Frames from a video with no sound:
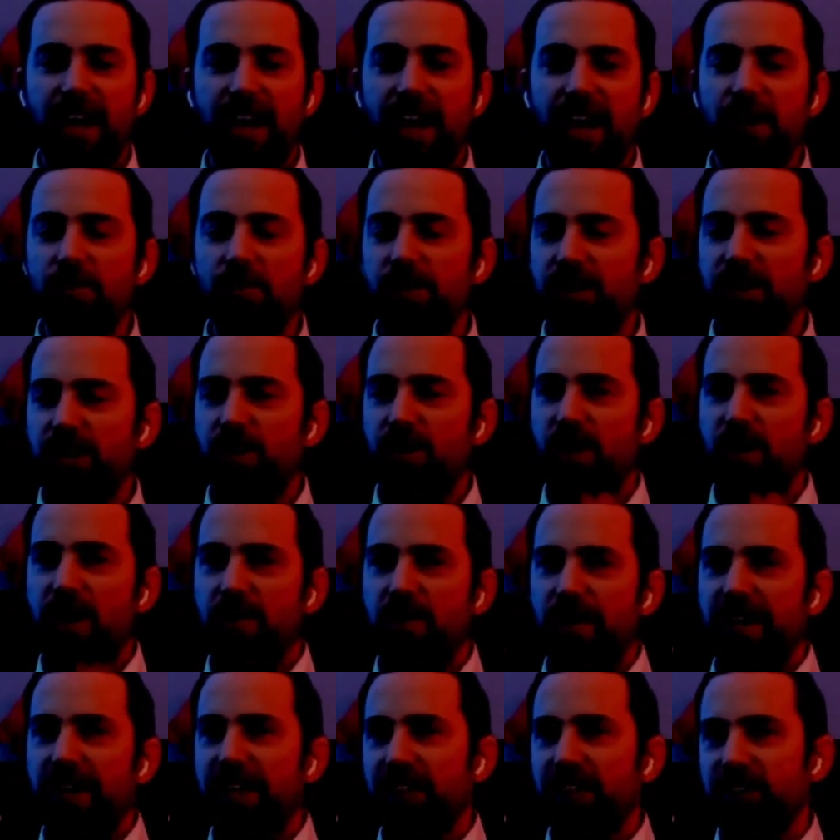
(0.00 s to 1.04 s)
I want to know
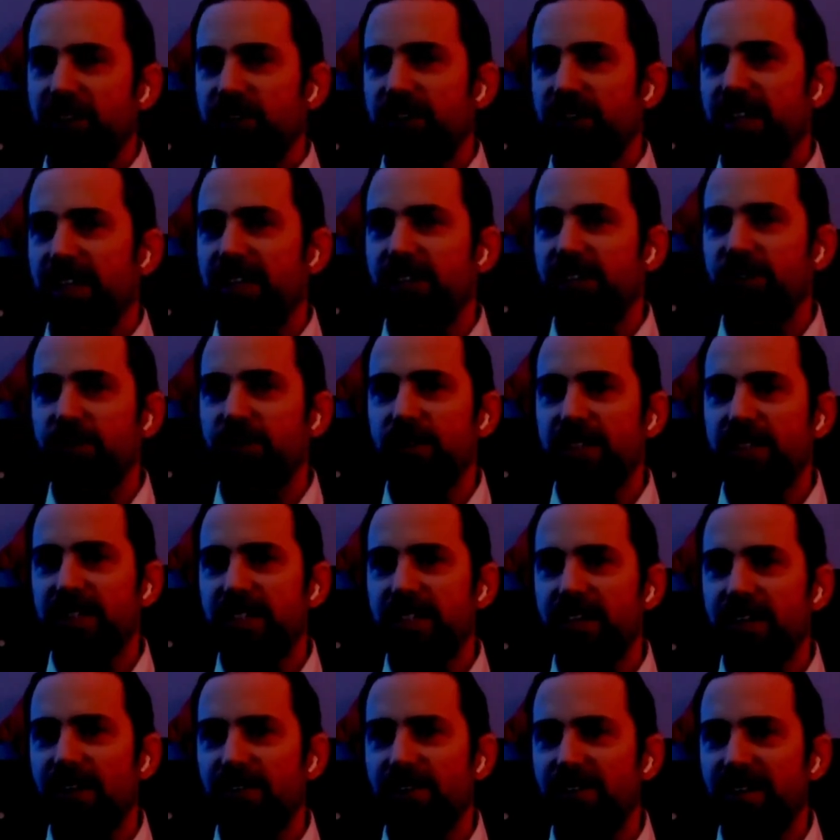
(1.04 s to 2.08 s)
how I can learn how to do this
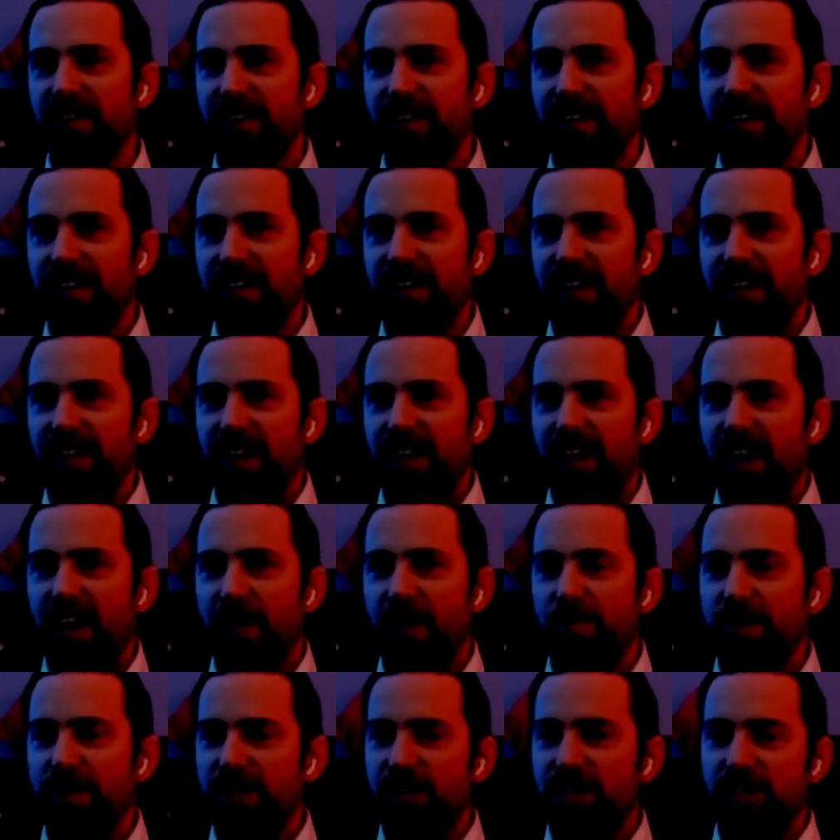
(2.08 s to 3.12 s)
stuff.
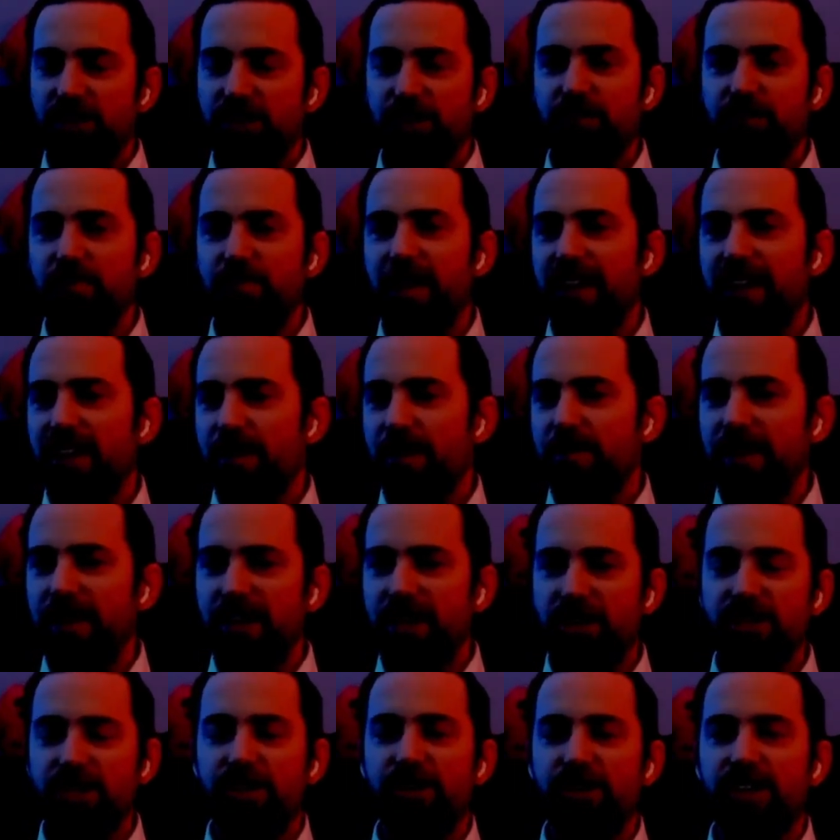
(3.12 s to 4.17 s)
I'm at Digital Domain. I'm
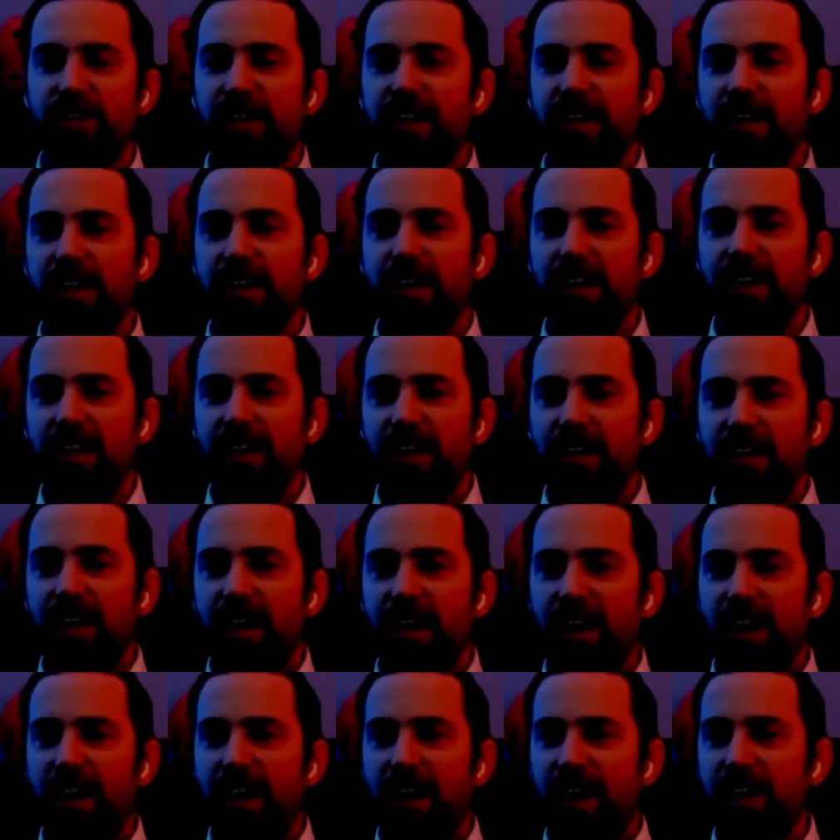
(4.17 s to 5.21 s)
interning.
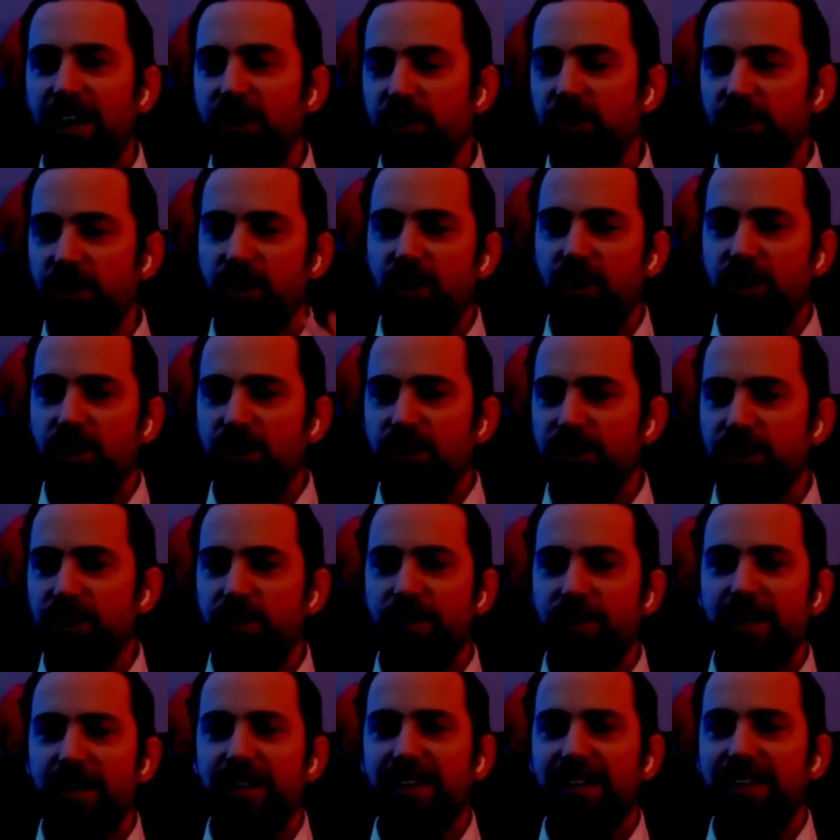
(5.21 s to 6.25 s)
I know you're
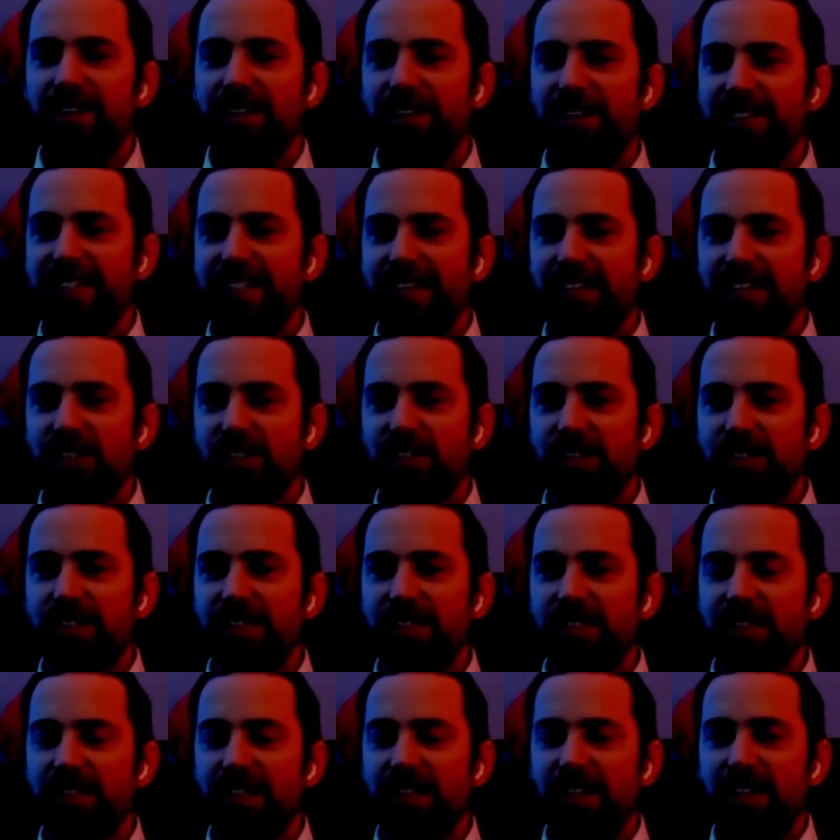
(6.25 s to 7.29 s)
also in Los
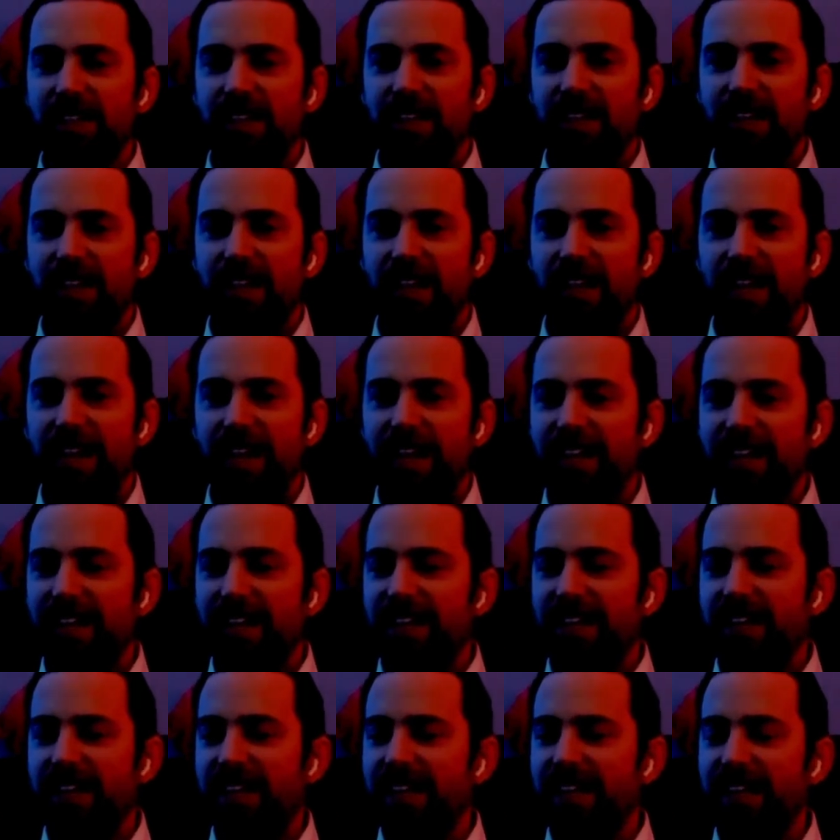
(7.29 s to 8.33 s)
Angeles.
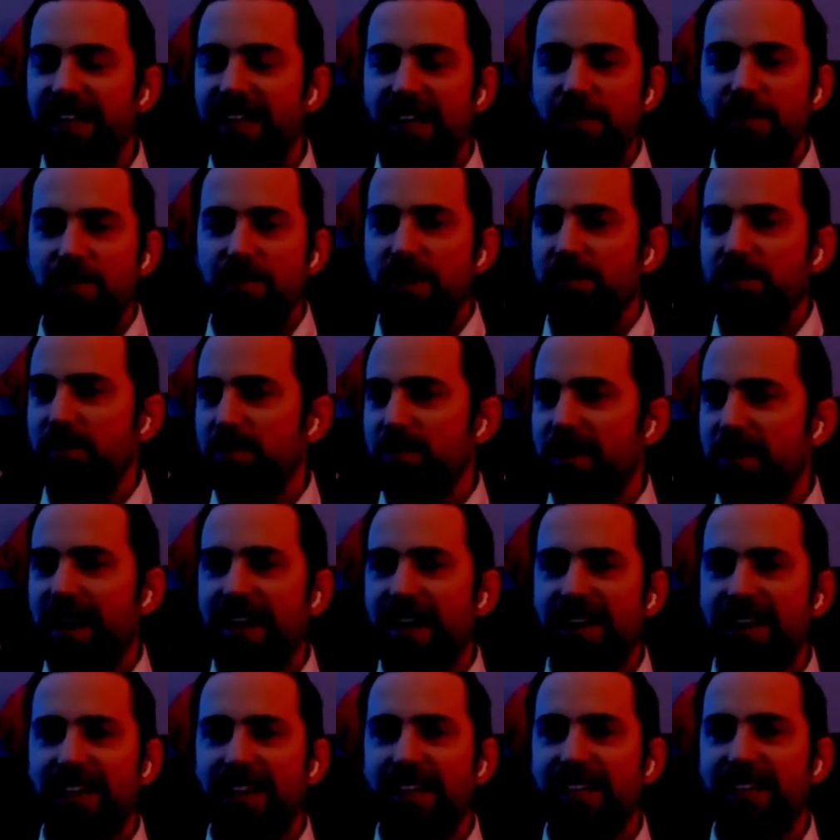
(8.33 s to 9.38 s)
And he emailed me
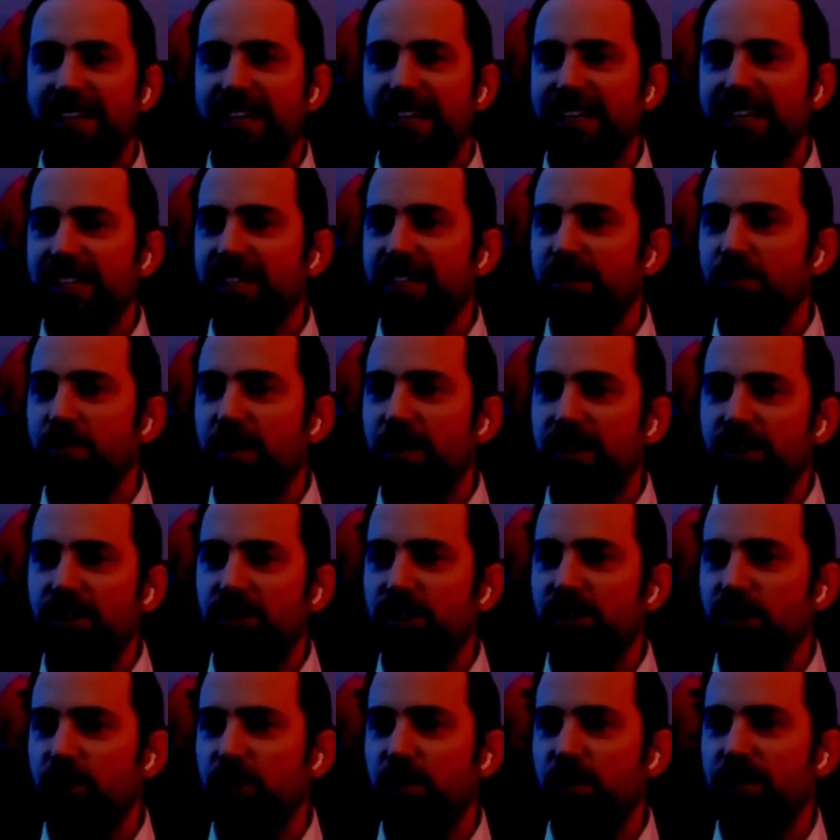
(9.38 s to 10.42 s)
back that night and said, why don't you
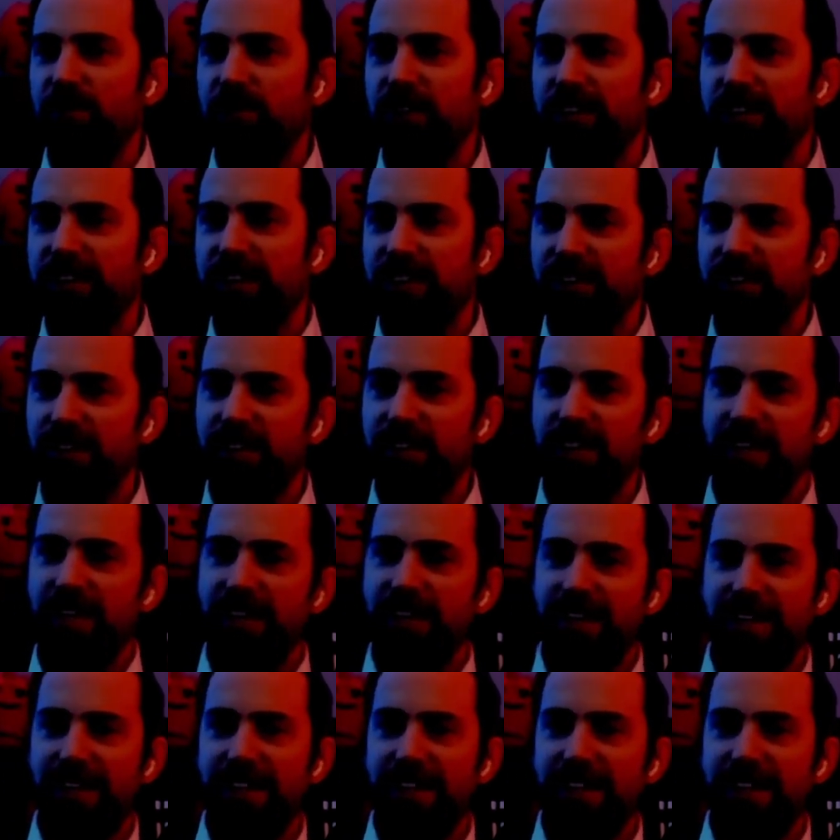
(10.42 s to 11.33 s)
show up for dinner